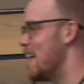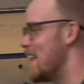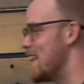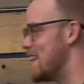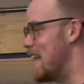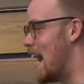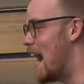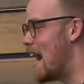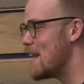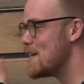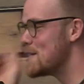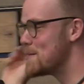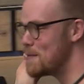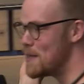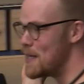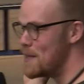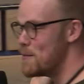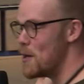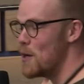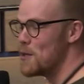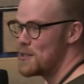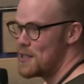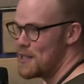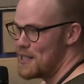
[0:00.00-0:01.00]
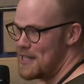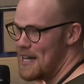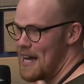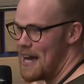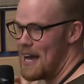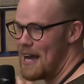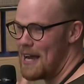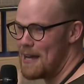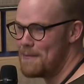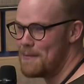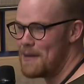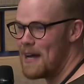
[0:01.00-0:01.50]
that is me most of the
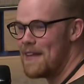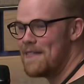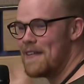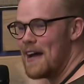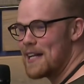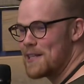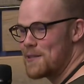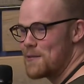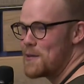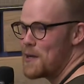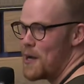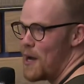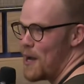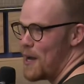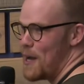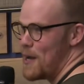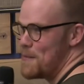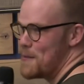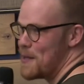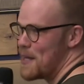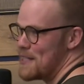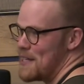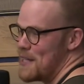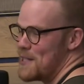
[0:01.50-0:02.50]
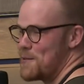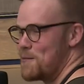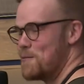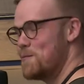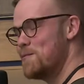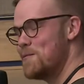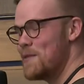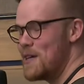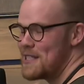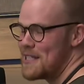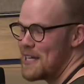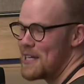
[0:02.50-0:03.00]
time, and that's Rihanna because I just
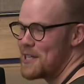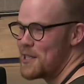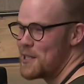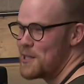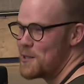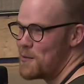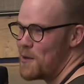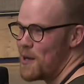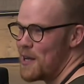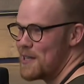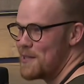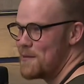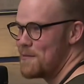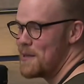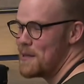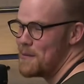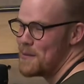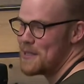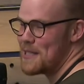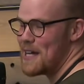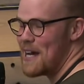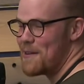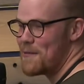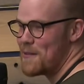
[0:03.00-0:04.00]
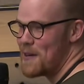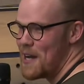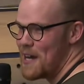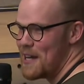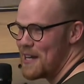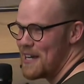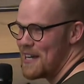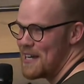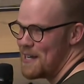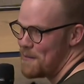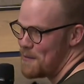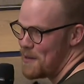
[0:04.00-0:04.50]
essentially just wanted to be beside
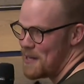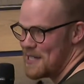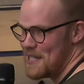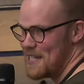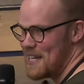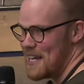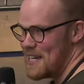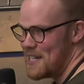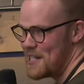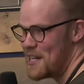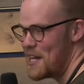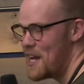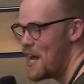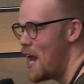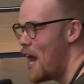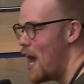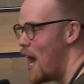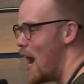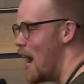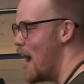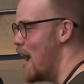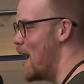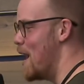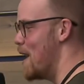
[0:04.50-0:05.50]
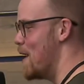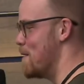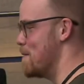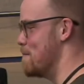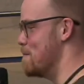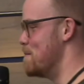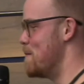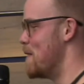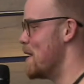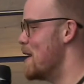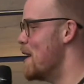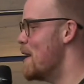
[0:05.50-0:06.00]
Rihanna in a presentation.
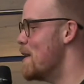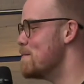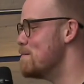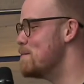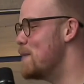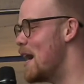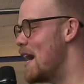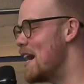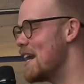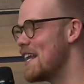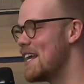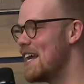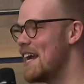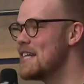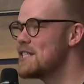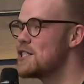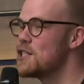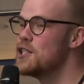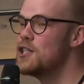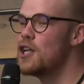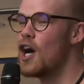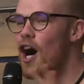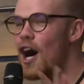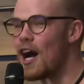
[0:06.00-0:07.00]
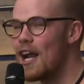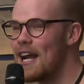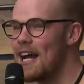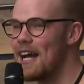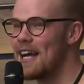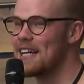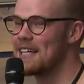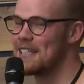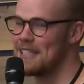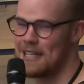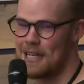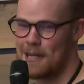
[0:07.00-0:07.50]
Um, but it's not
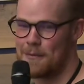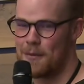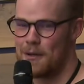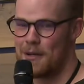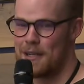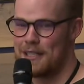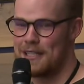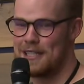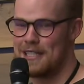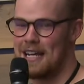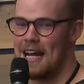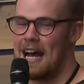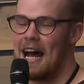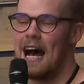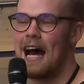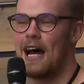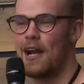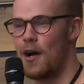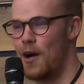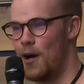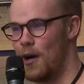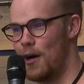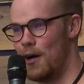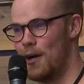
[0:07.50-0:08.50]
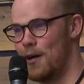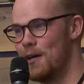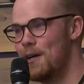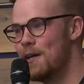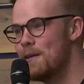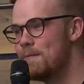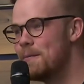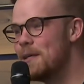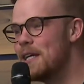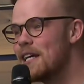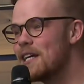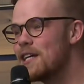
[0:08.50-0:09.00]
glamorous at all.
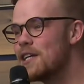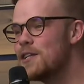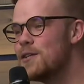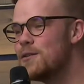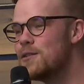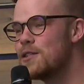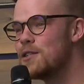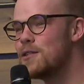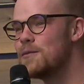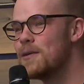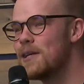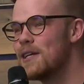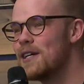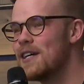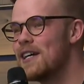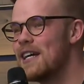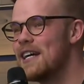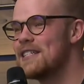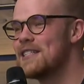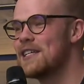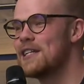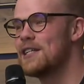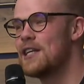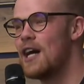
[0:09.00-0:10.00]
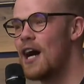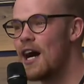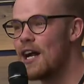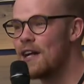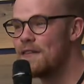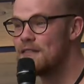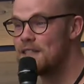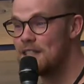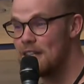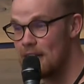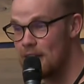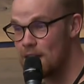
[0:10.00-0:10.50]
Being a YouTuber is a lot
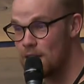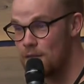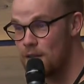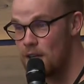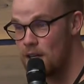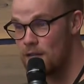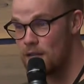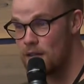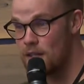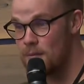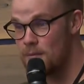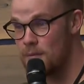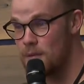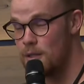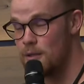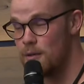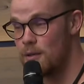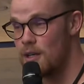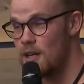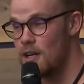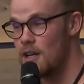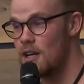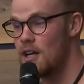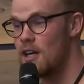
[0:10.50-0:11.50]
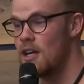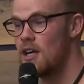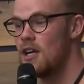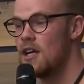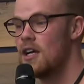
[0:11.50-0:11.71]
of sitting in front of a computer,